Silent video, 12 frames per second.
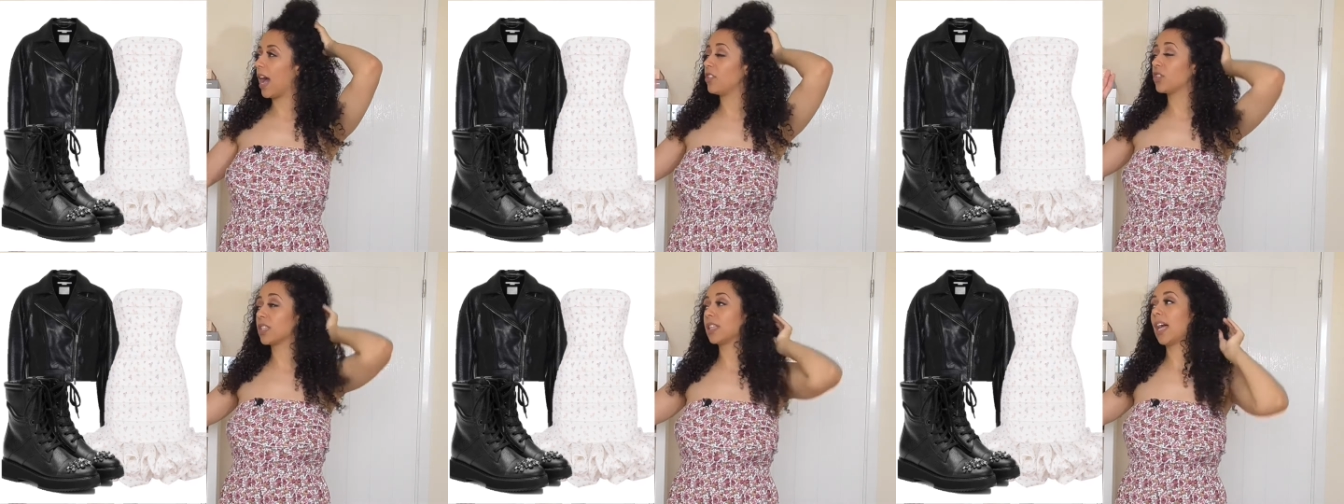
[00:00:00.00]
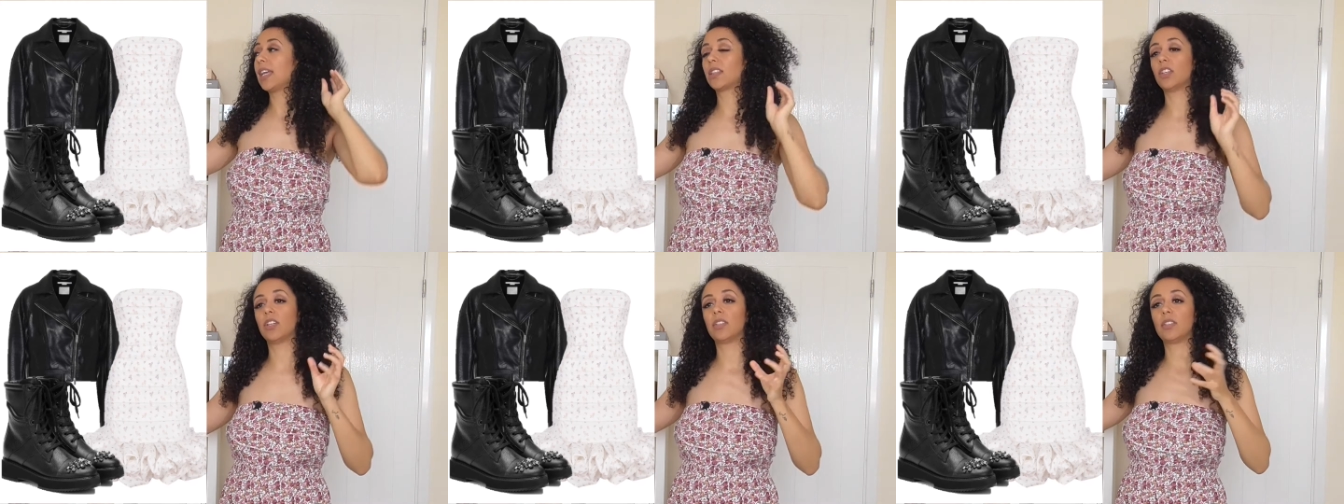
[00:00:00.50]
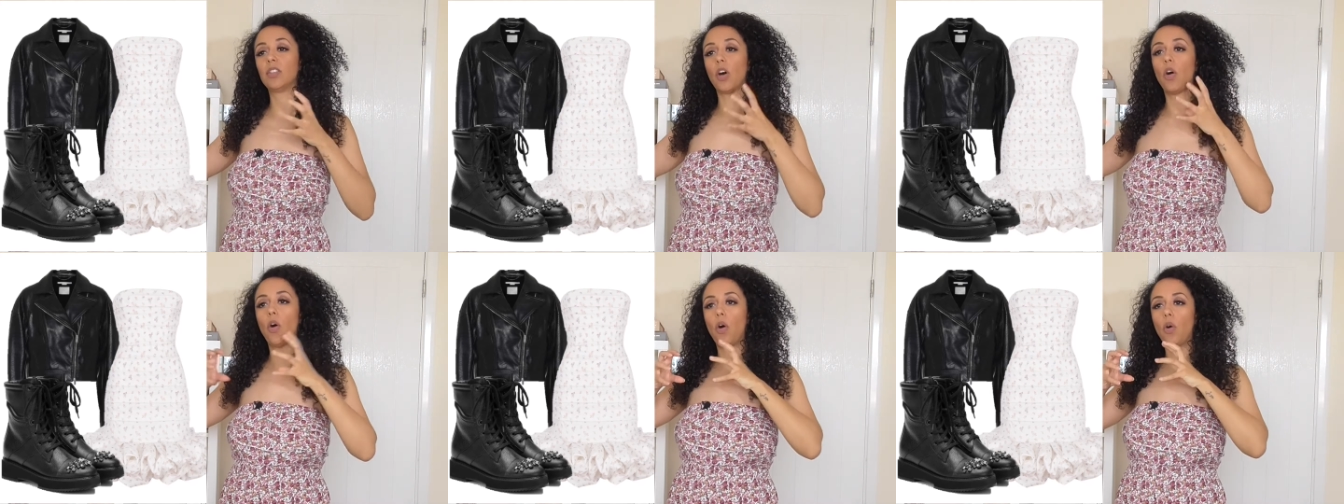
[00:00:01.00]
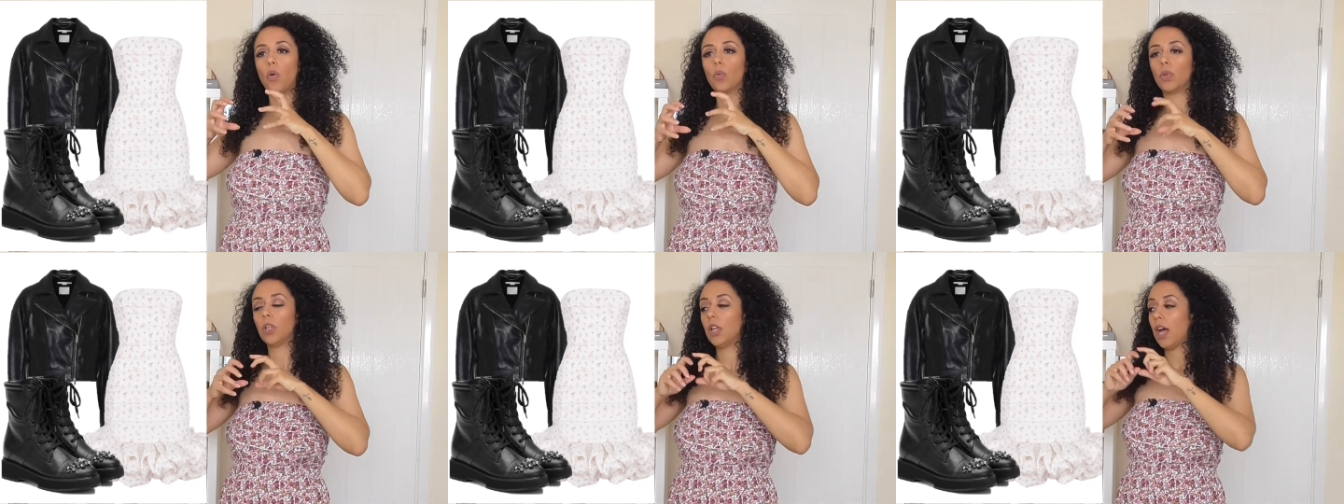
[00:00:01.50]
I just like the, the
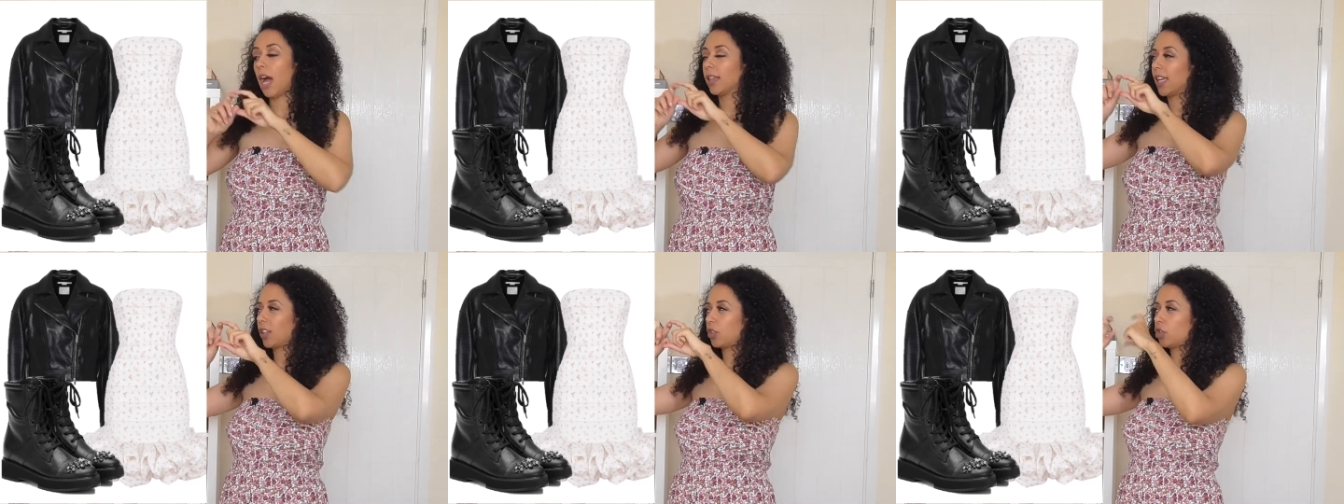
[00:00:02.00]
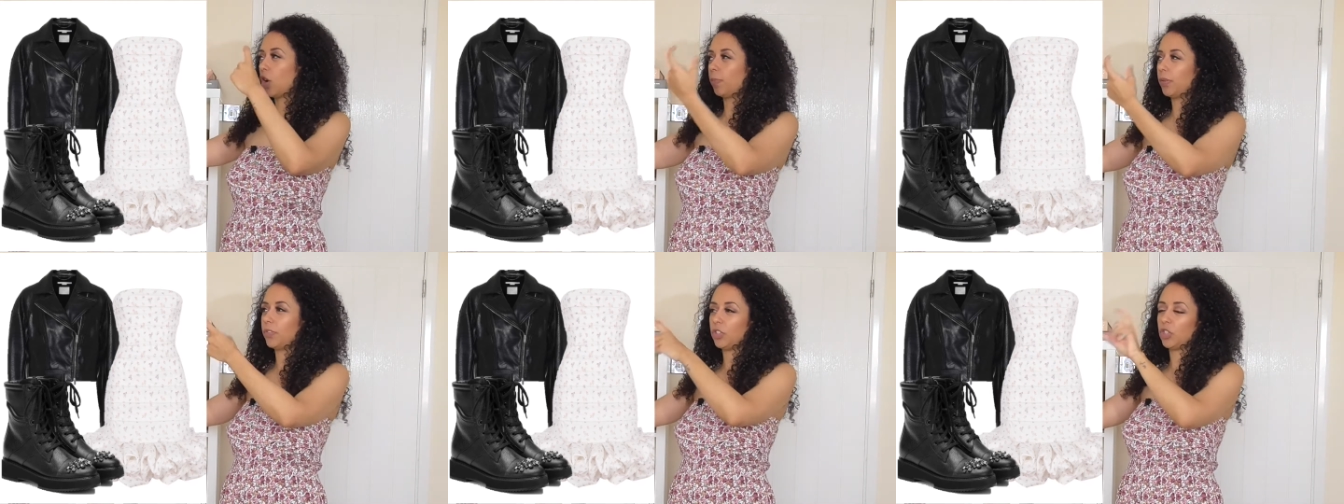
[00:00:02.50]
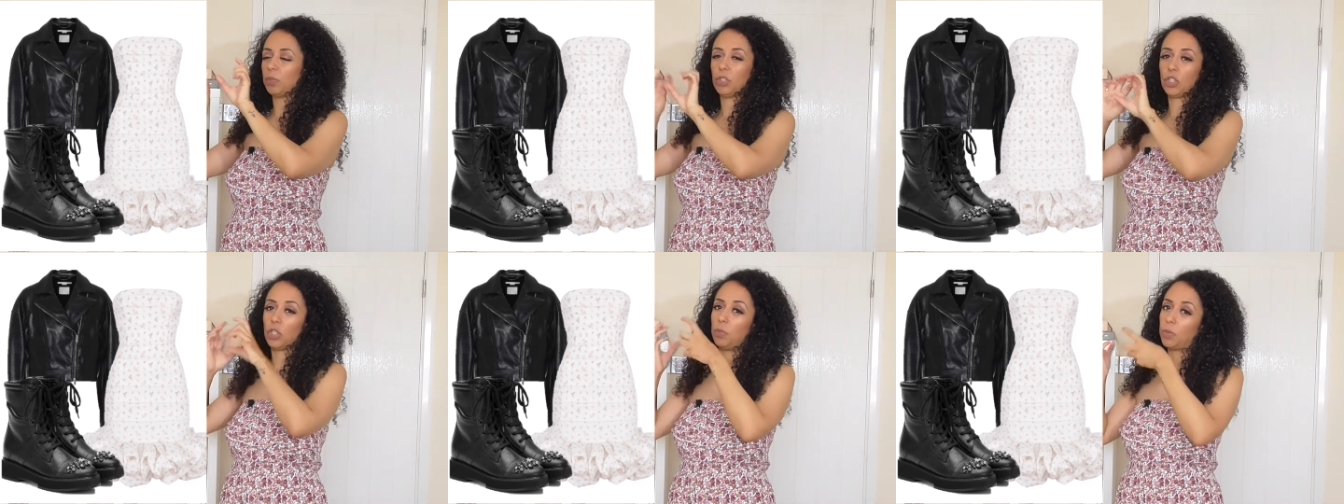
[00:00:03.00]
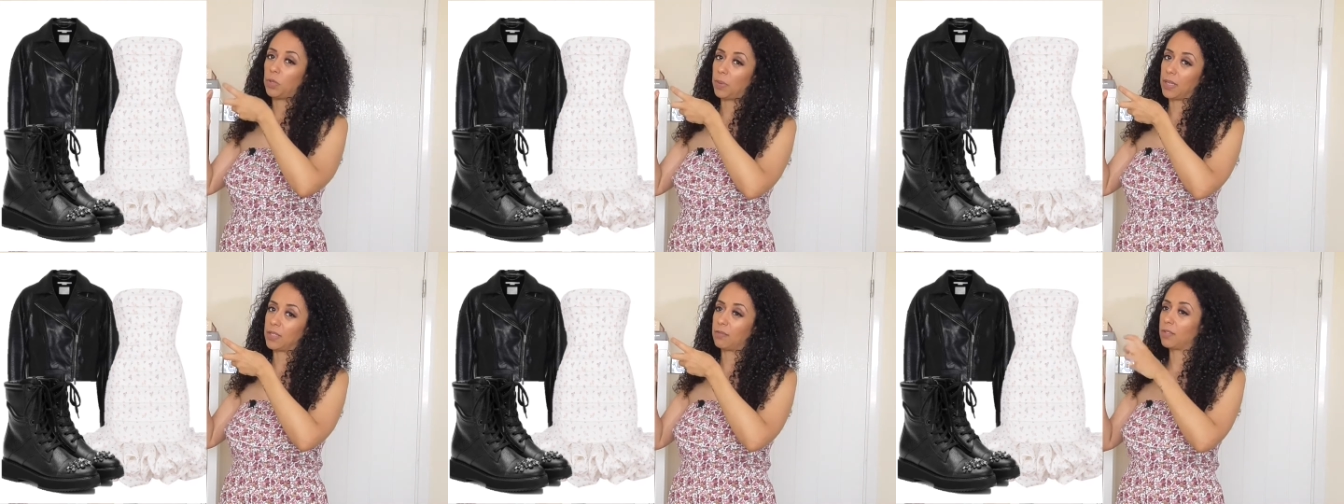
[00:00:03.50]
whole, I like the top of the Jimmy Choo boot
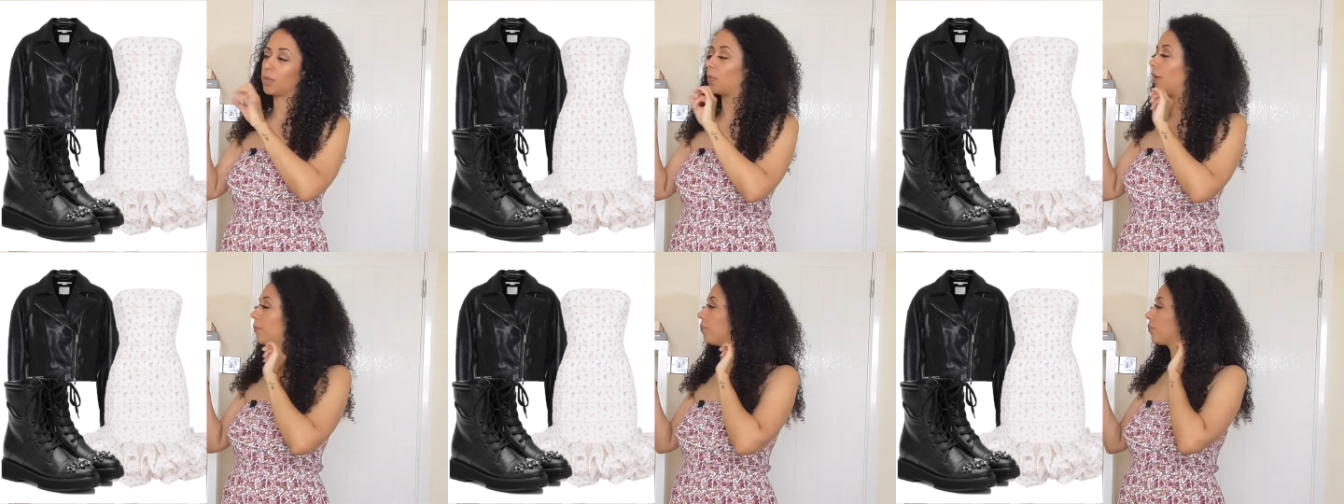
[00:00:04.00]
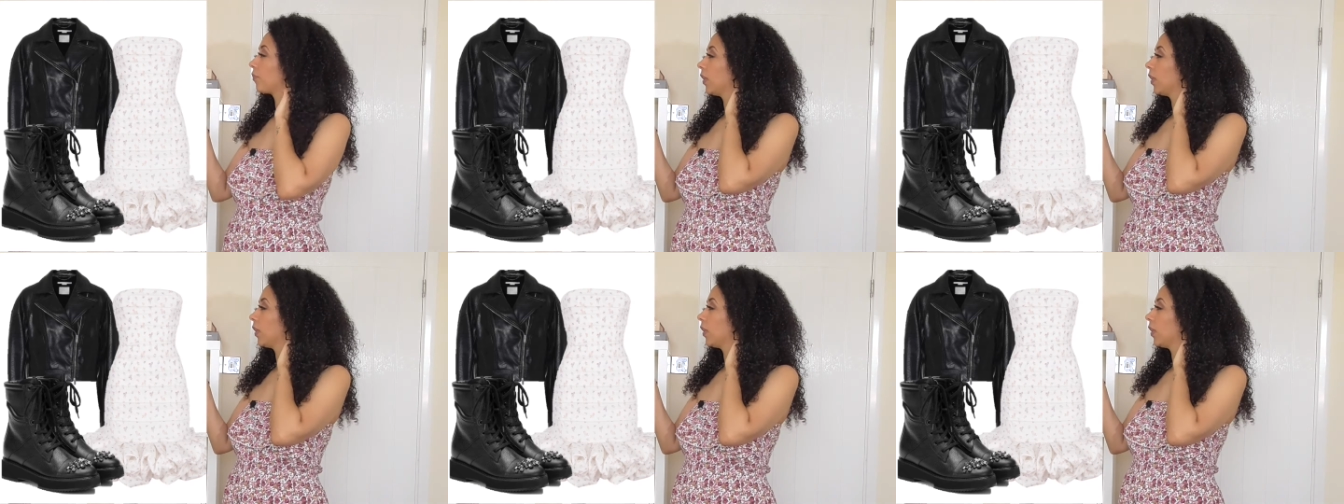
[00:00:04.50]
better as well.